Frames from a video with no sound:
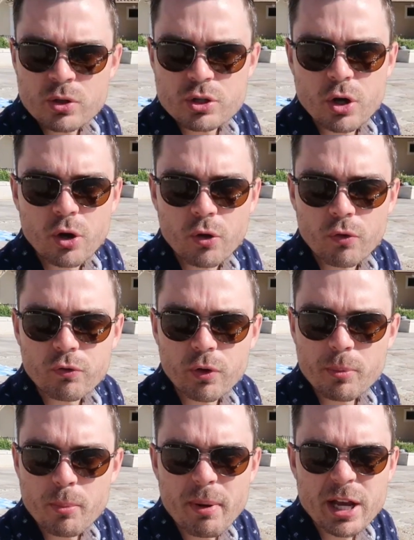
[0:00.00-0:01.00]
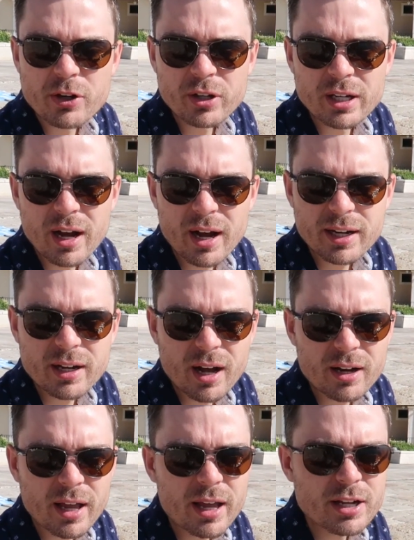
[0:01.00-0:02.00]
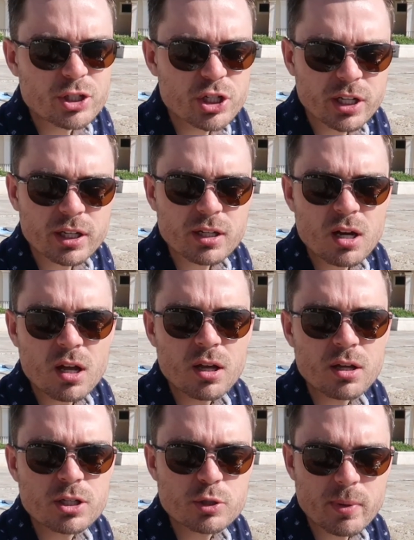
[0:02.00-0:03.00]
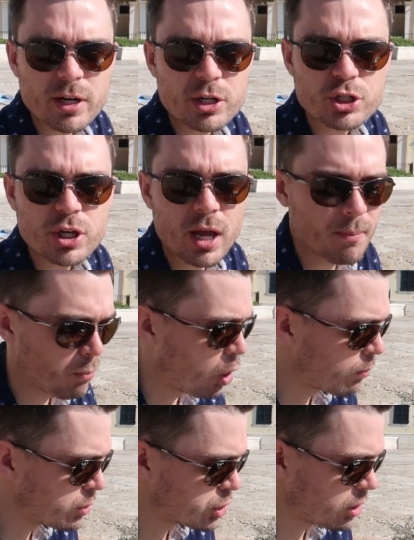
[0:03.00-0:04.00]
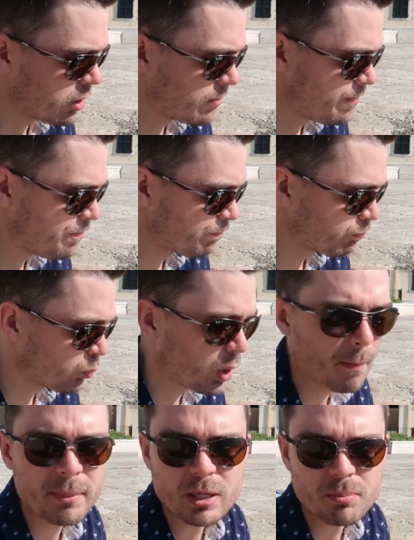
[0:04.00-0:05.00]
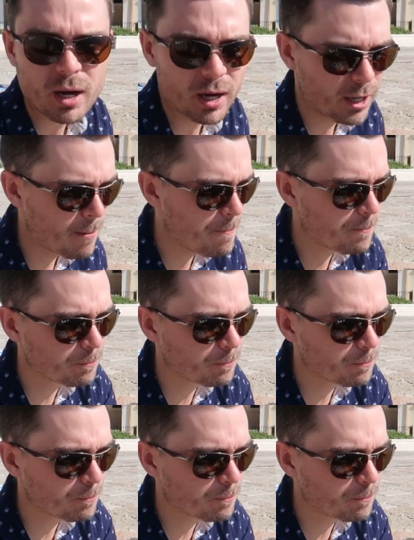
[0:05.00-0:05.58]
So from the bakery, I got a chicken, spinach, and Parmesan meat pie.